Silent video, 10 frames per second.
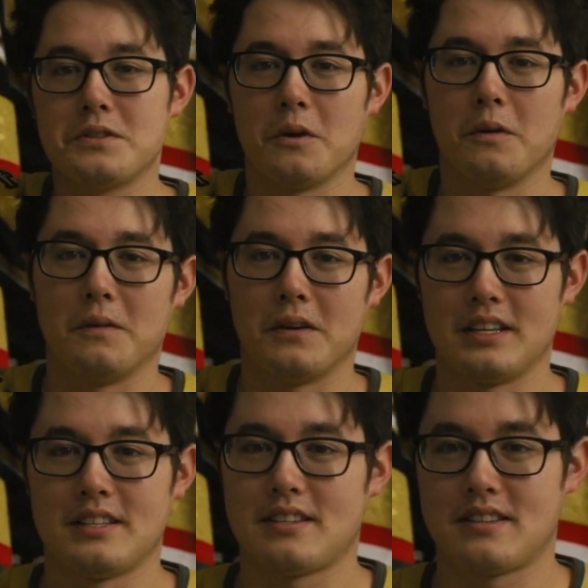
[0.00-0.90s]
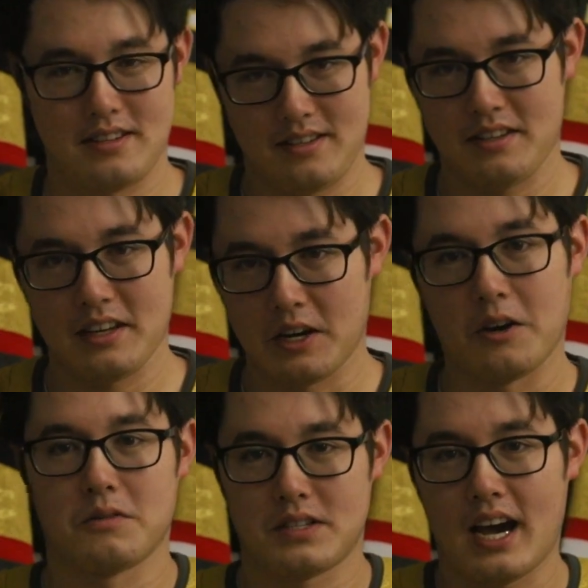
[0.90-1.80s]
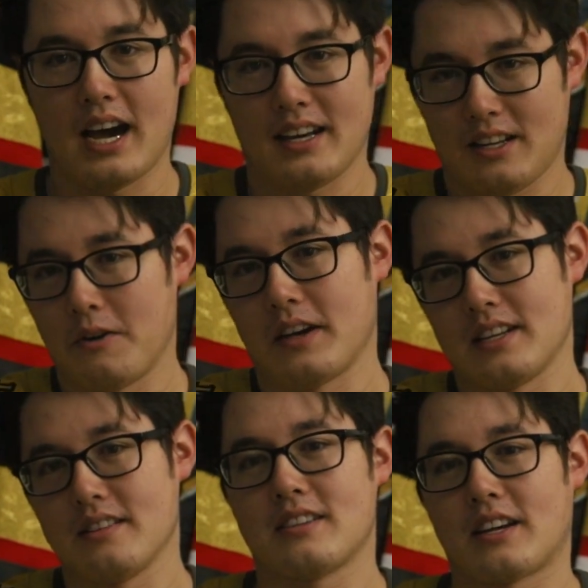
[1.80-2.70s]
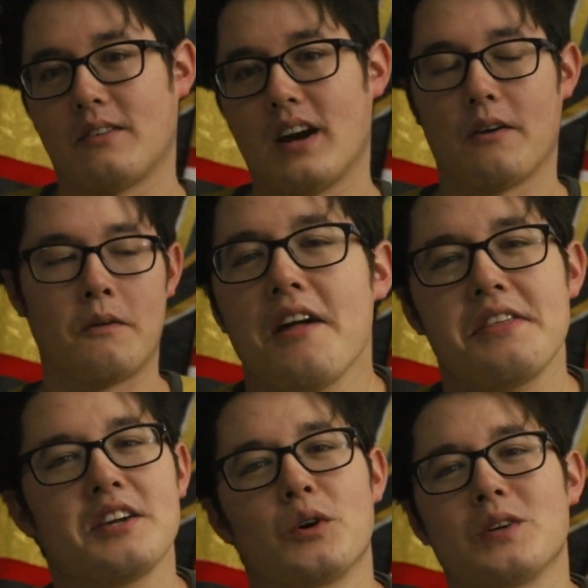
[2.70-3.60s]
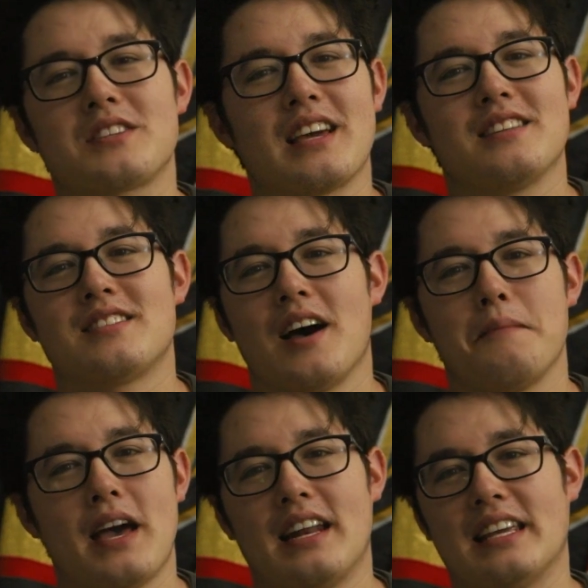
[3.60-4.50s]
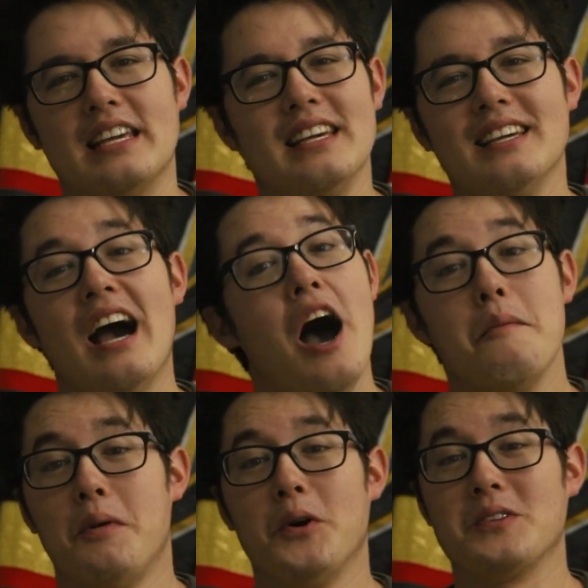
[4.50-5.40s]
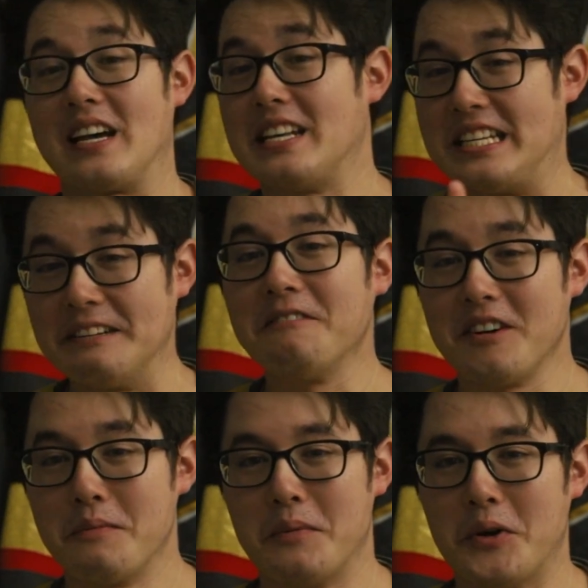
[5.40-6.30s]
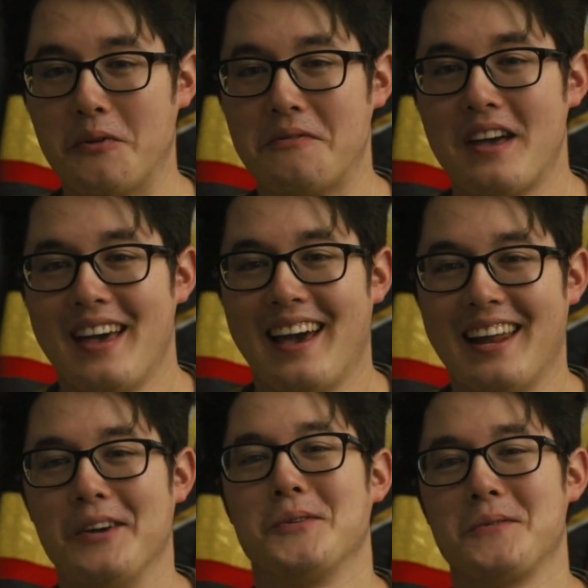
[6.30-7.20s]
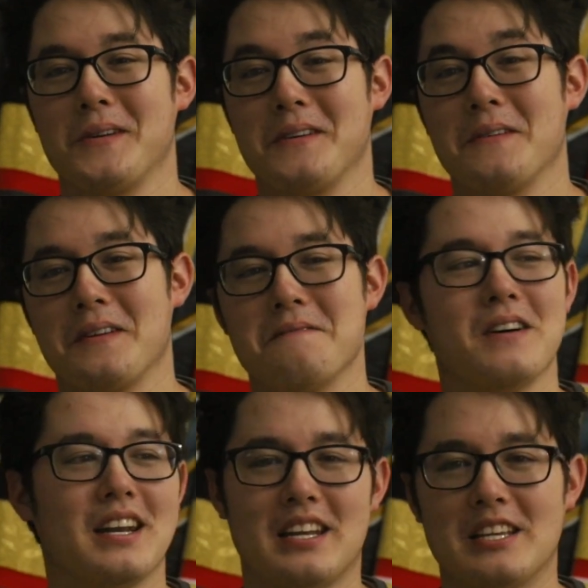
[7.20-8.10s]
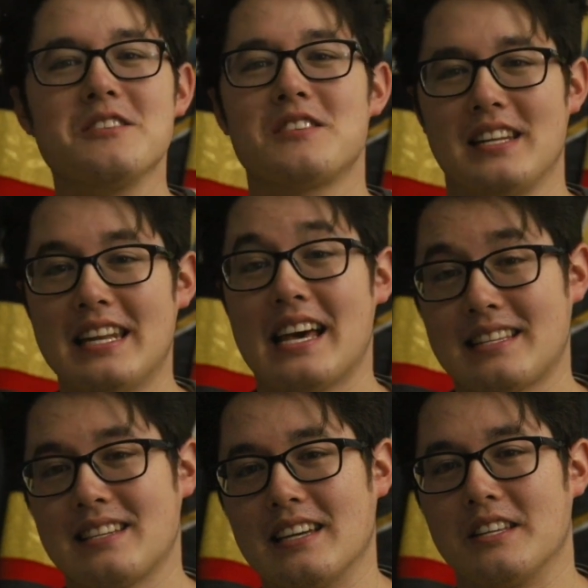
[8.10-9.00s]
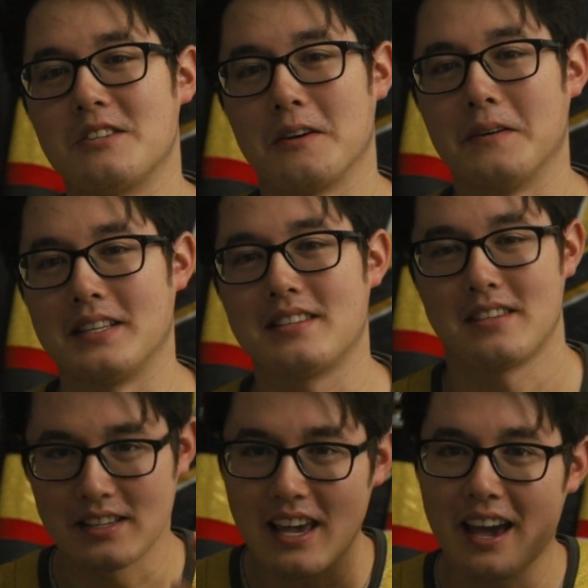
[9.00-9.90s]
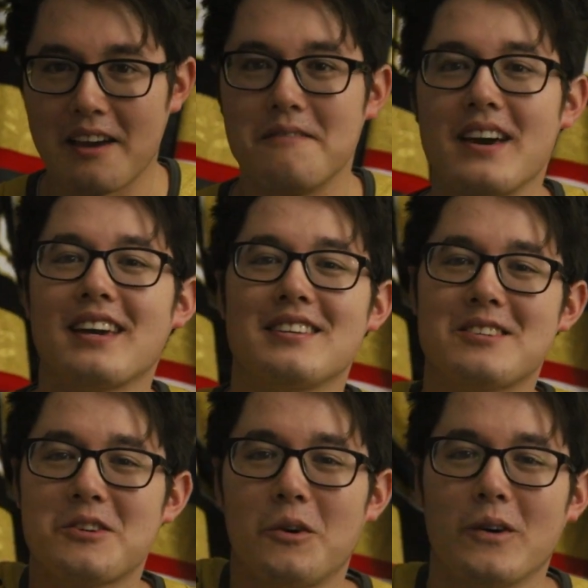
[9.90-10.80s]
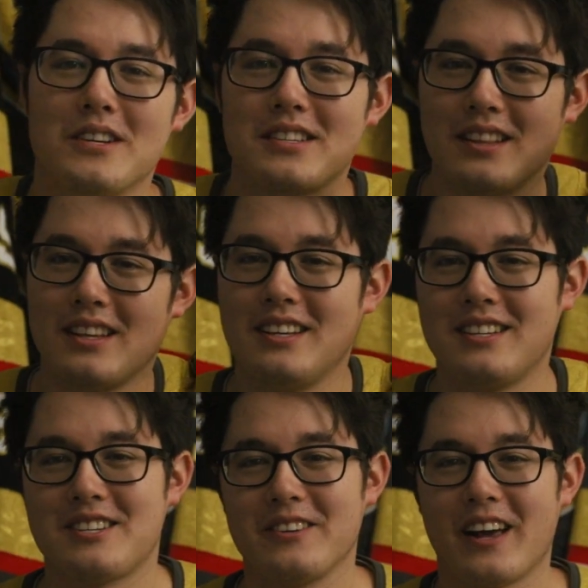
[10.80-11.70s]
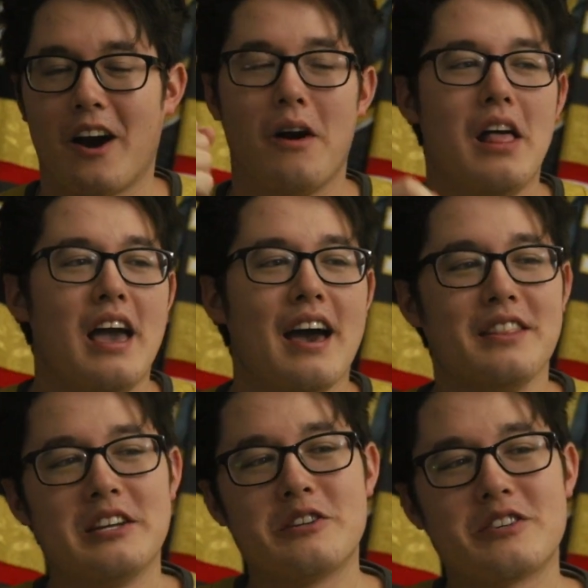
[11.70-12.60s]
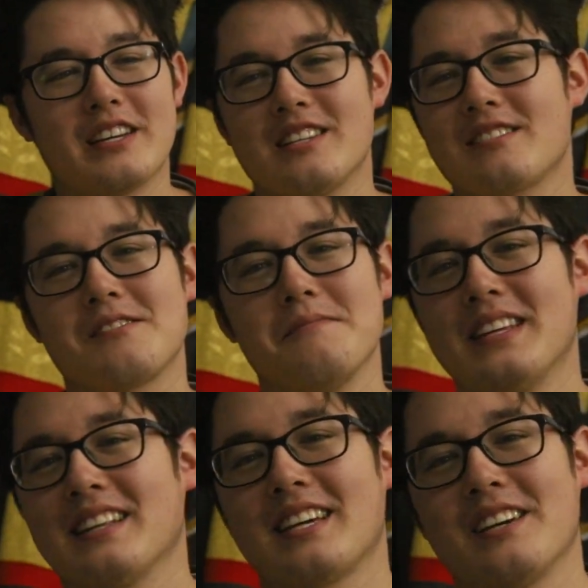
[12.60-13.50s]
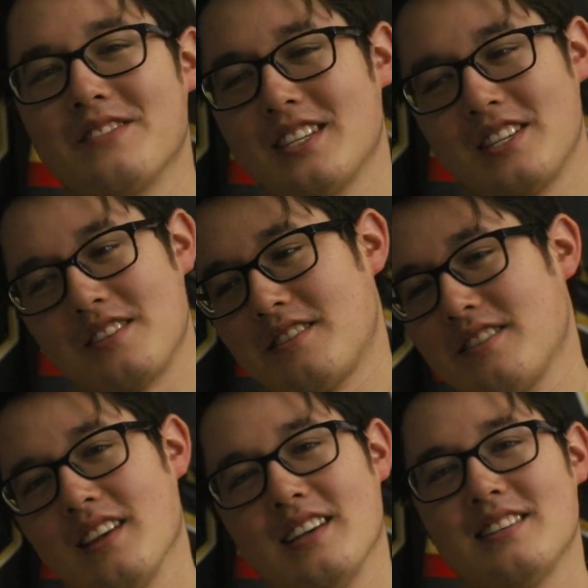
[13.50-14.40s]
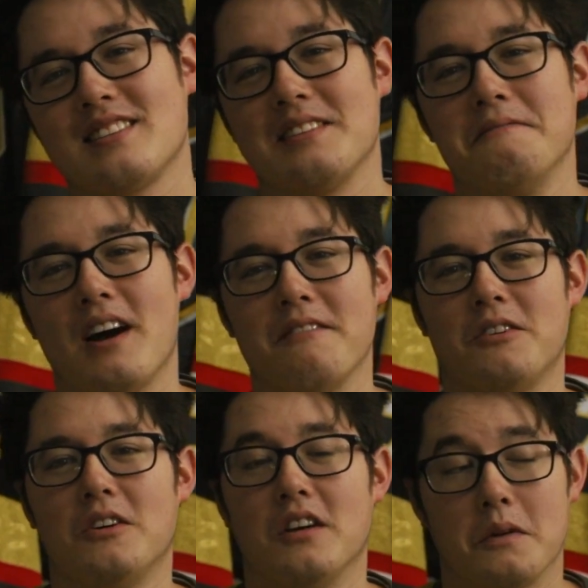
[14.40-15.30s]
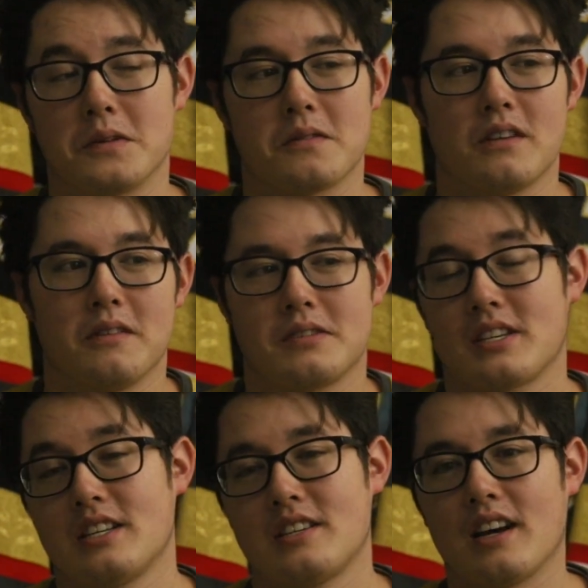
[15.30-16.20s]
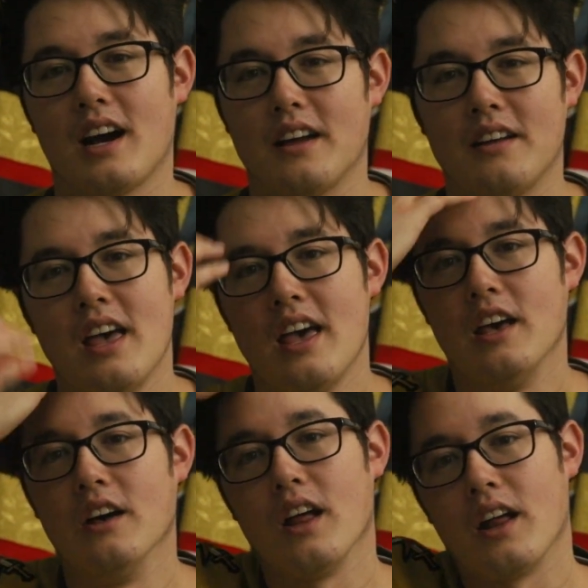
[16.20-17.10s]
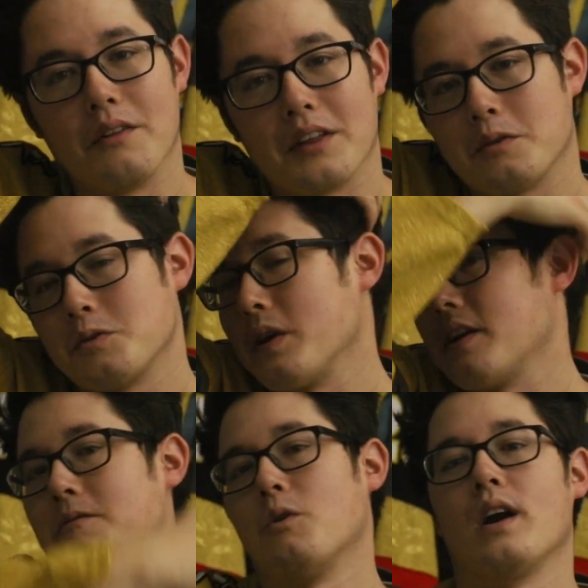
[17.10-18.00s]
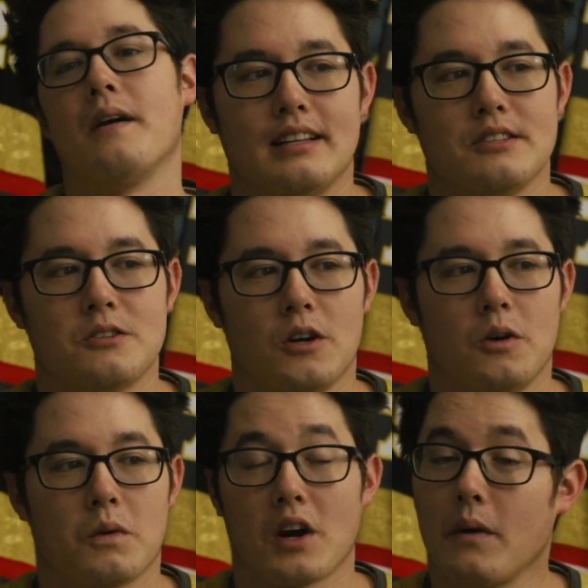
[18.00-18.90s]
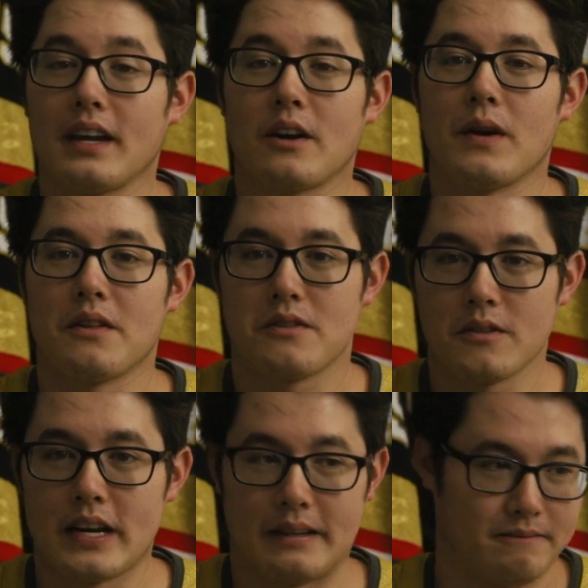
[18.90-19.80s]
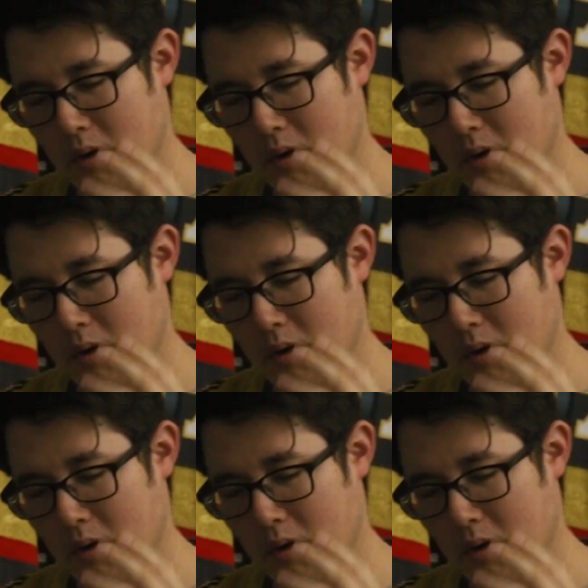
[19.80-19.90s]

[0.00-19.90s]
So it's you know, tied going into the second round. Theodore skates up and he pulls a different move, and it was really, really fun. And he nets it, so it's yay, Vegas scores in the shootout. And then Duche just immediately comes and just slides this in five hole. It was a, it was a good shot. Hill, I don't think, was ready for it. And so we're going into round three.